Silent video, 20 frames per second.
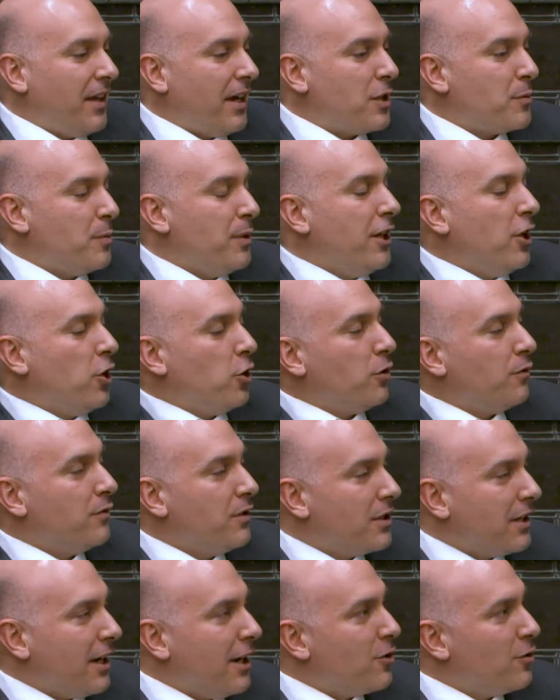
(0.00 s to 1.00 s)
there has been a lot of
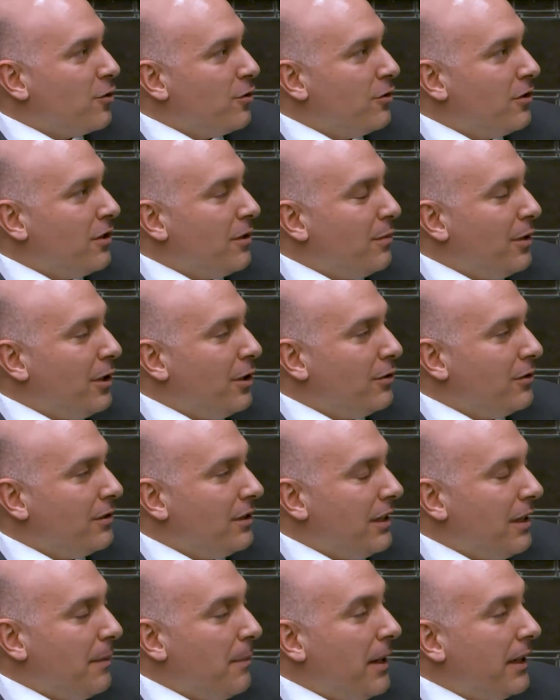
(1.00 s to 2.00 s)
discussion about
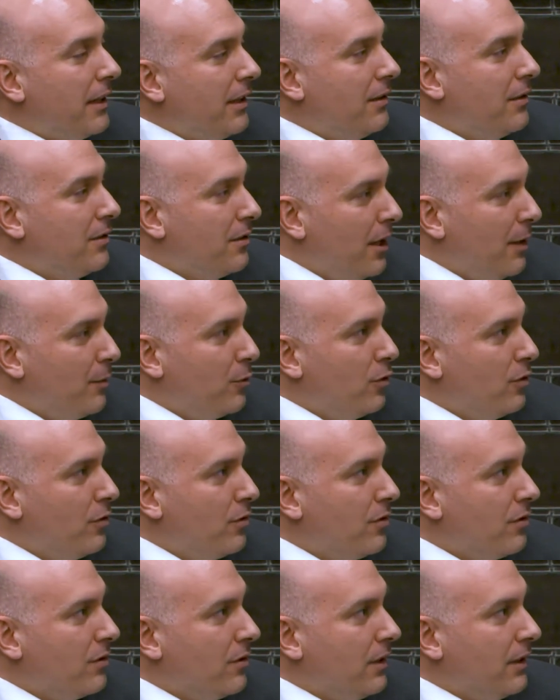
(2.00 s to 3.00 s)
uh, market
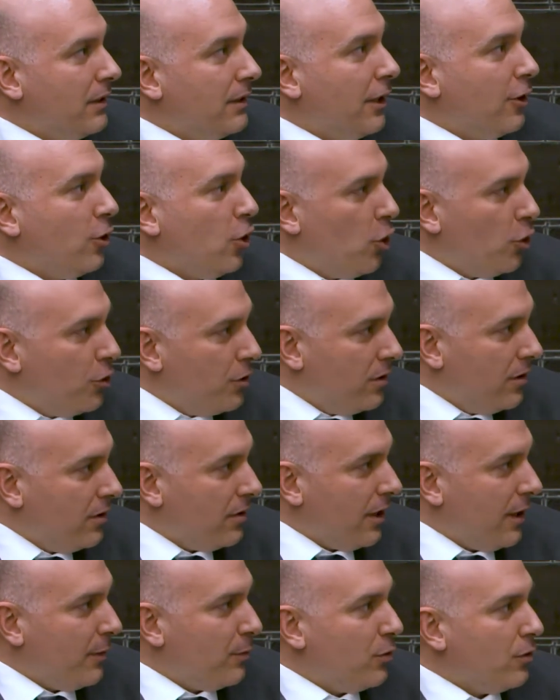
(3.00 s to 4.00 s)
disruptors, uh, technology
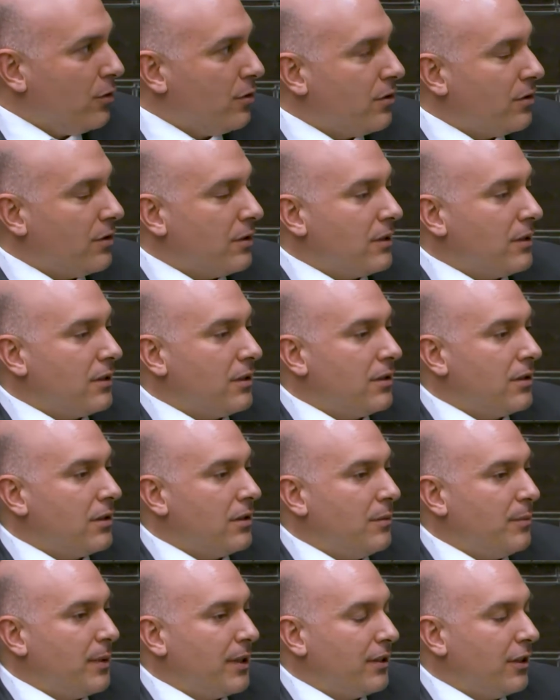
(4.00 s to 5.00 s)
disruptors uh,
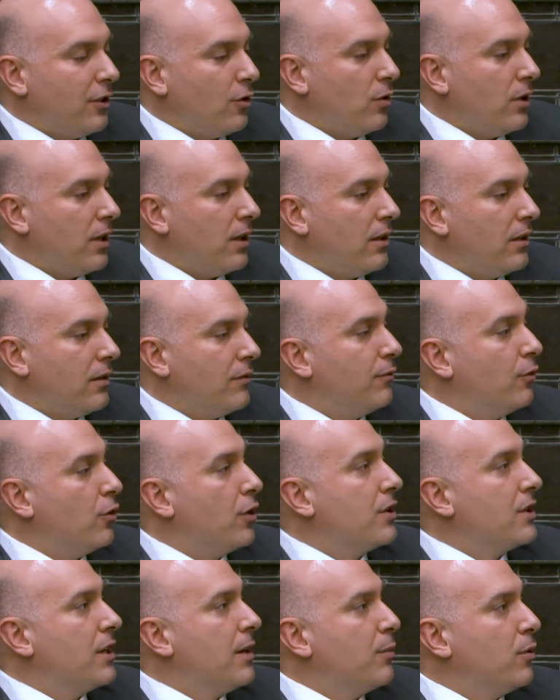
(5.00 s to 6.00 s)
in particular, uh, for
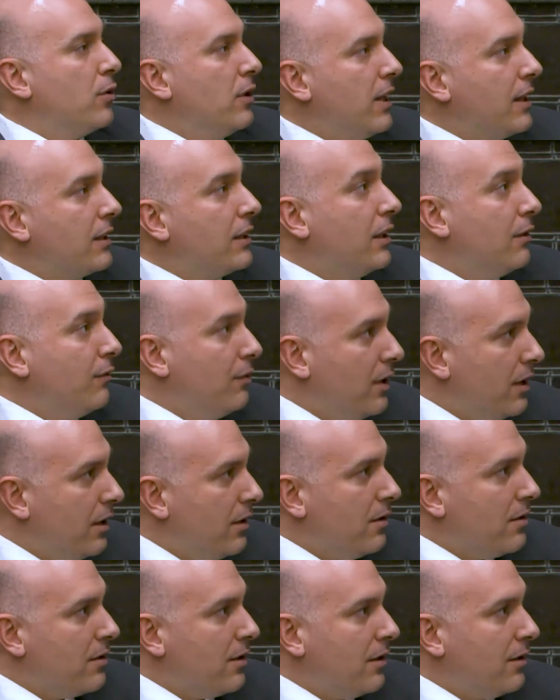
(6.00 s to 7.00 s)
example, electric
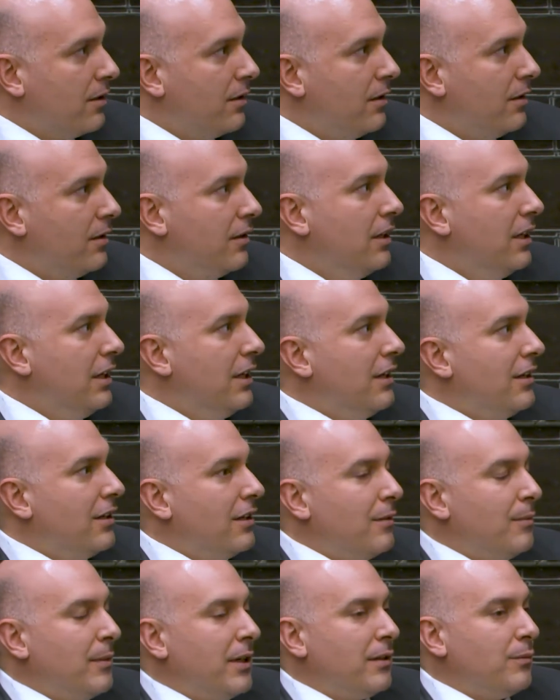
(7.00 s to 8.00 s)
vehicles that uh,
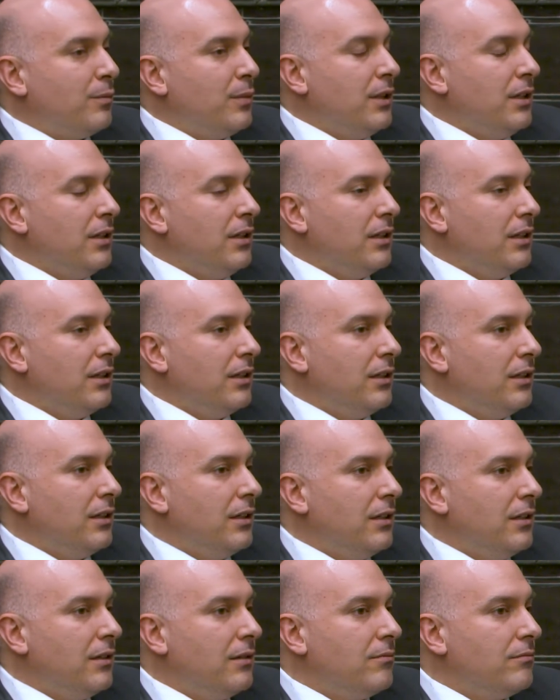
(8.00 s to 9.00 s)
they might be
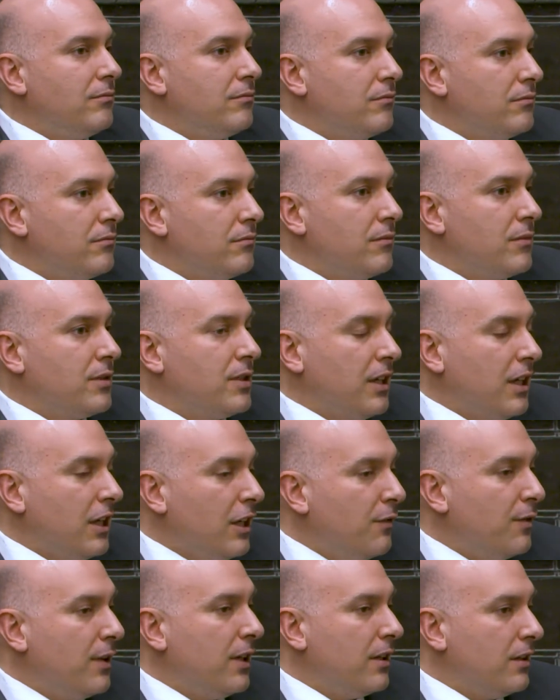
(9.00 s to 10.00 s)
um,
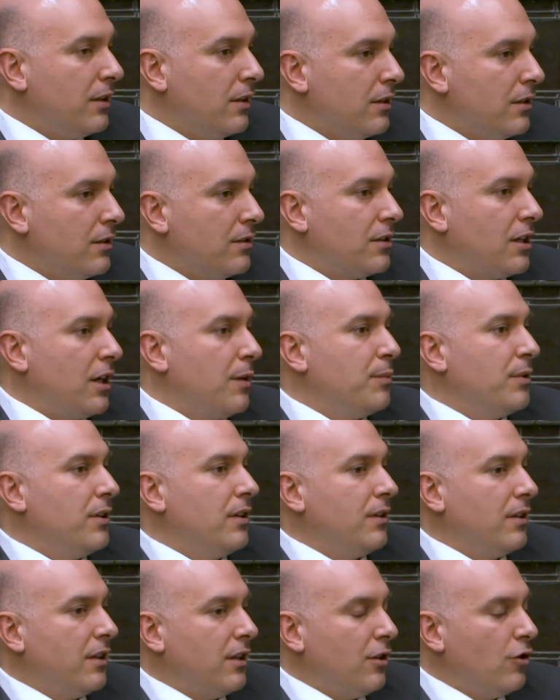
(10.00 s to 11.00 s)
significantly
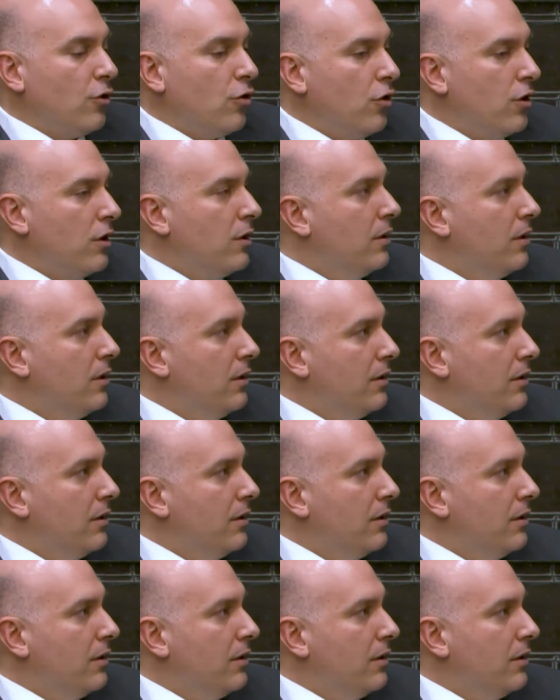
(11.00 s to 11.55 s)
disrupting the oil